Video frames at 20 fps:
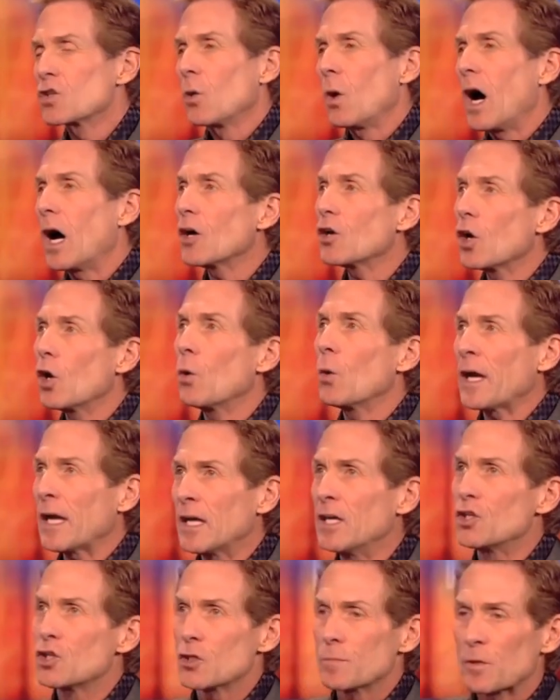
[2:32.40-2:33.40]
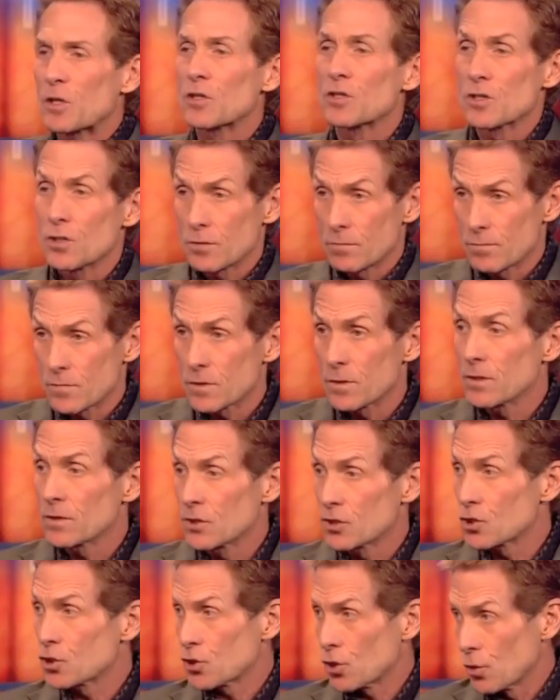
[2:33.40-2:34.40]
So I'll go Heat, just because the,
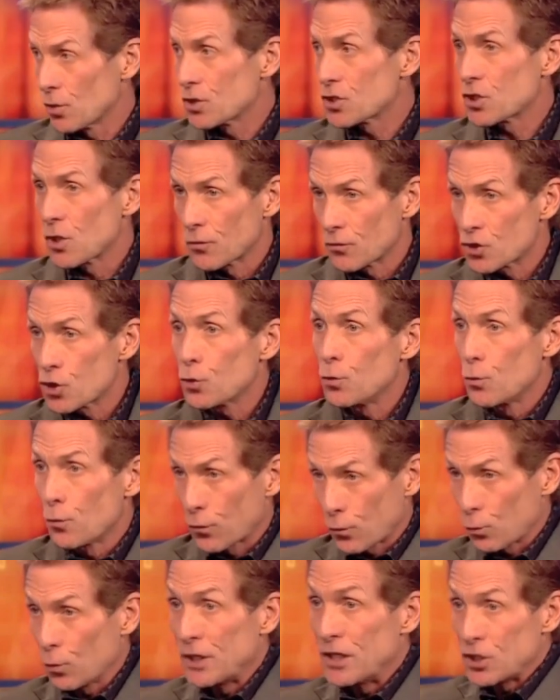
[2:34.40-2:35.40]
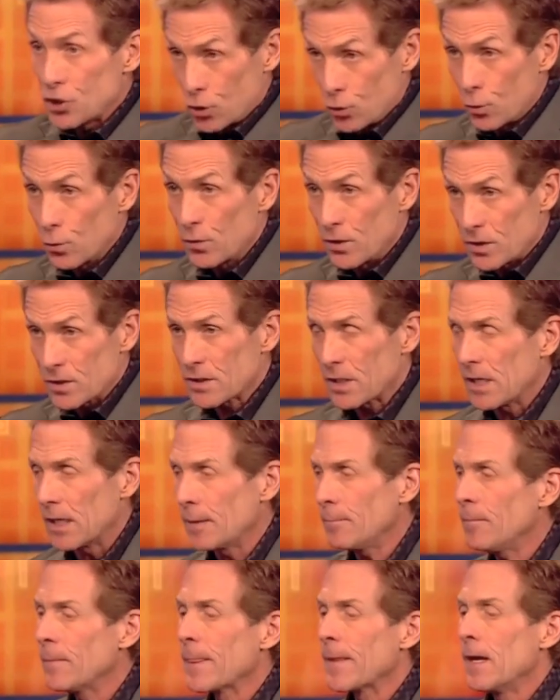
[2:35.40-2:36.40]
it turns to 2-3-2 this
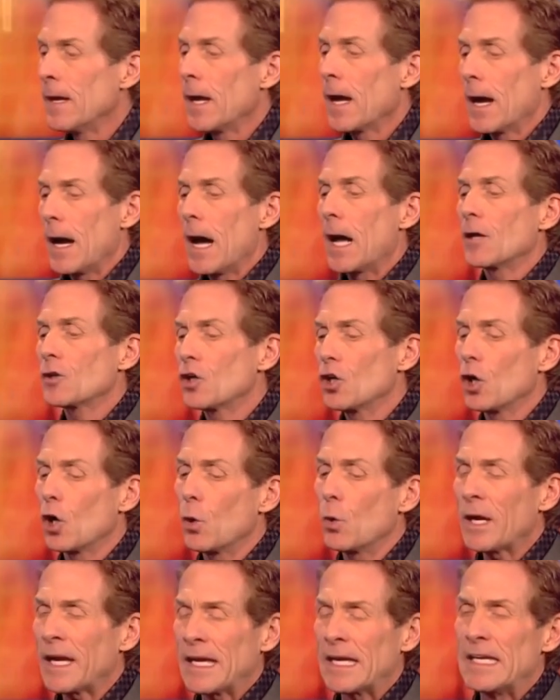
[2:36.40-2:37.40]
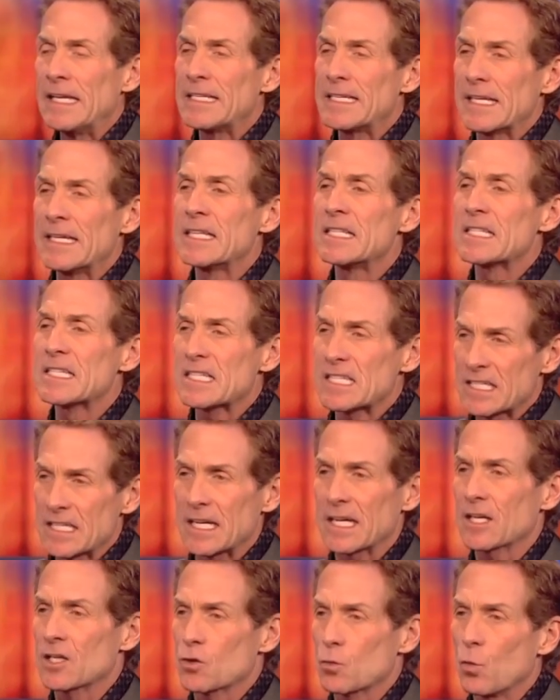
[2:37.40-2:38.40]
time. Yep. I'll go Heat in
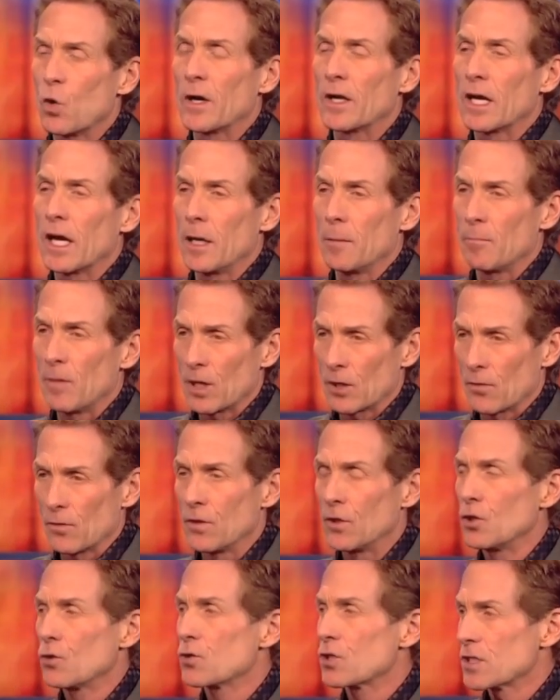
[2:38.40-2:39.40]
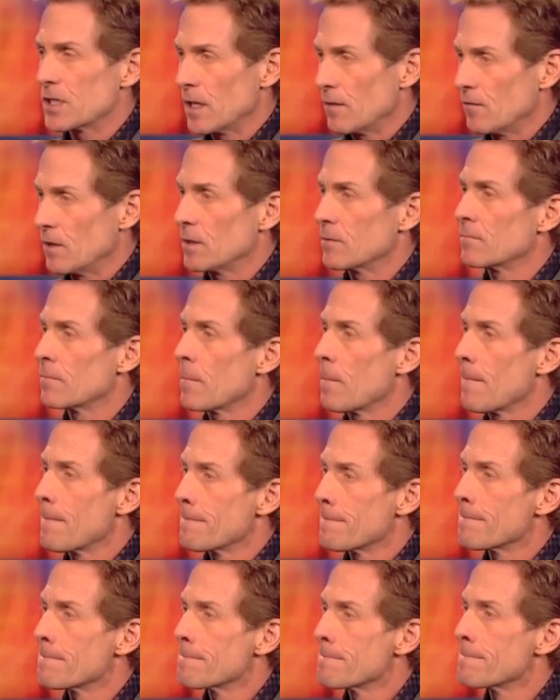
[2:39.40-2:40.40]
six, one game better than your seven. All
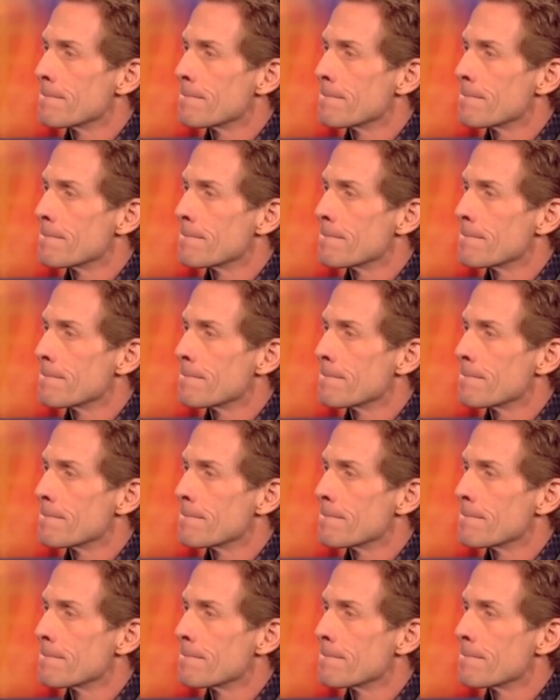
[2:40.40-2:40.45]
right.